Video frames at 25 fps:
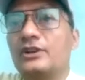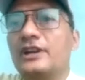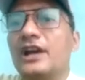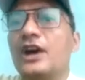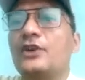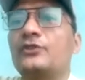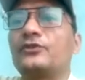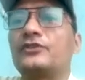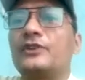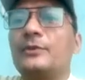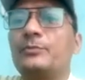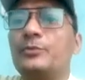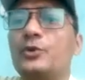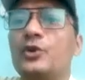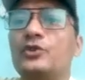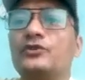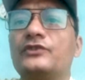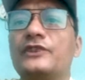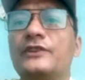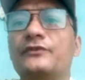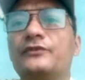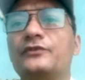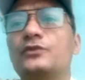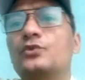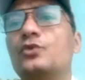Now
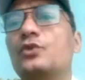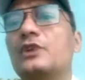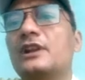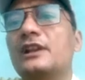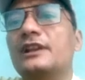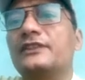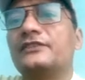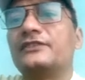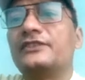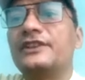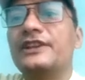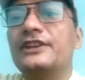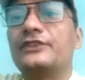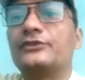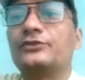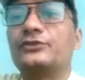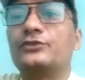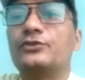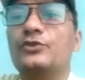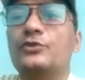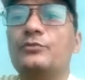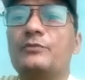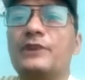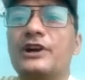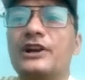suppose if Google seeks
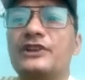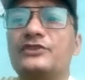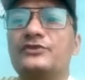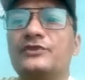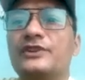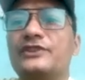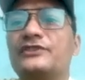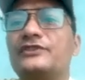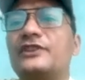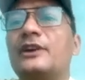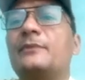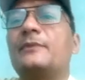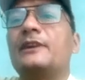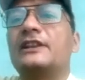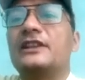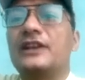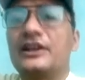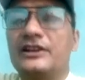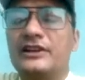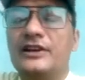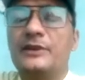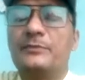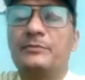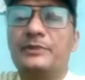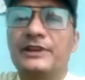to merge with some other
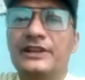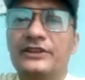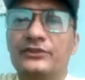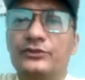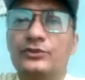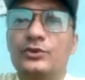company,